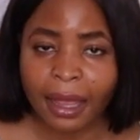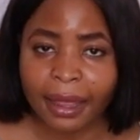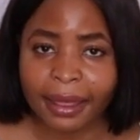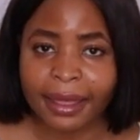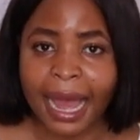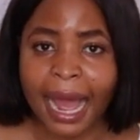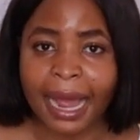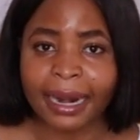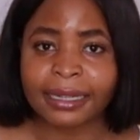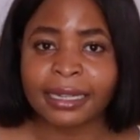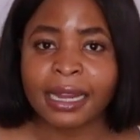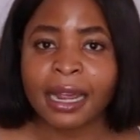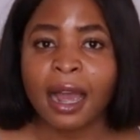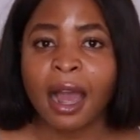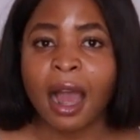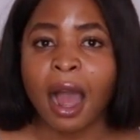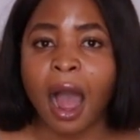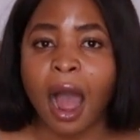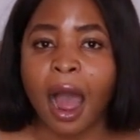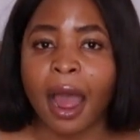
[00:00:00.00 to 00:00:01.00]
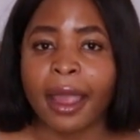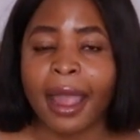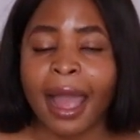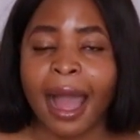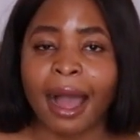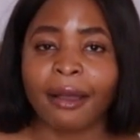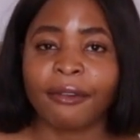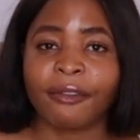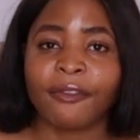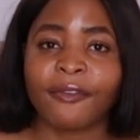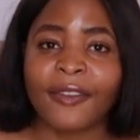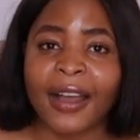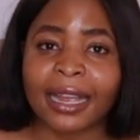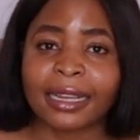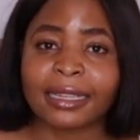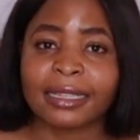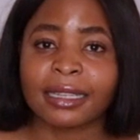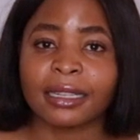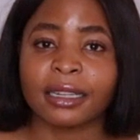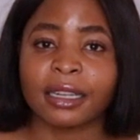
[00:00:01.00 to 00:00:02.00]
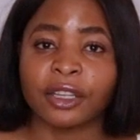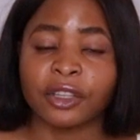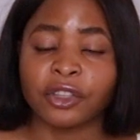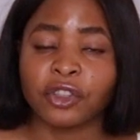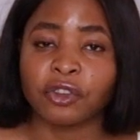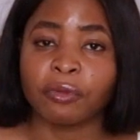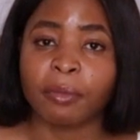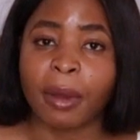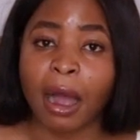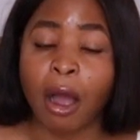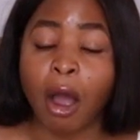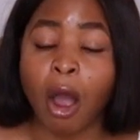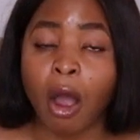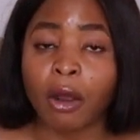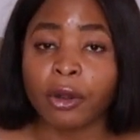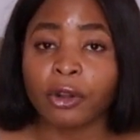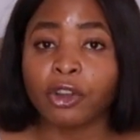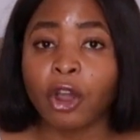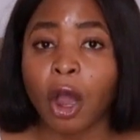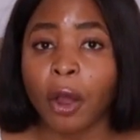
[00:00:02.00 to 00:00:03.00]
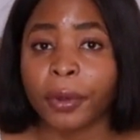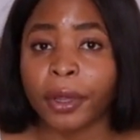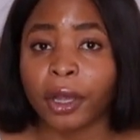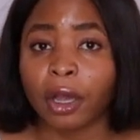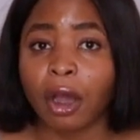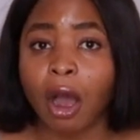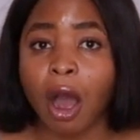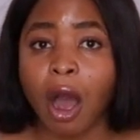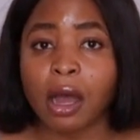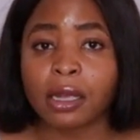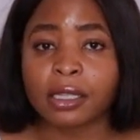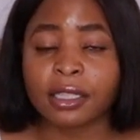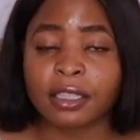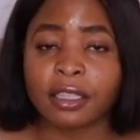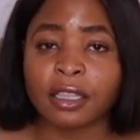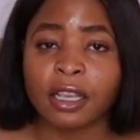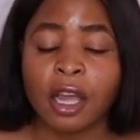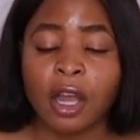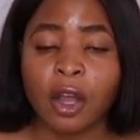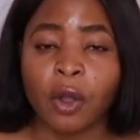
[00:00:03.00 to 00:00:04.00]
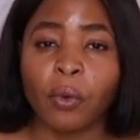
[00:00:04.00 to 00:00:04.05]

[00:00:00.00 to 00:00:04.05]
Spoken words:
that I have factored into my ongoing costs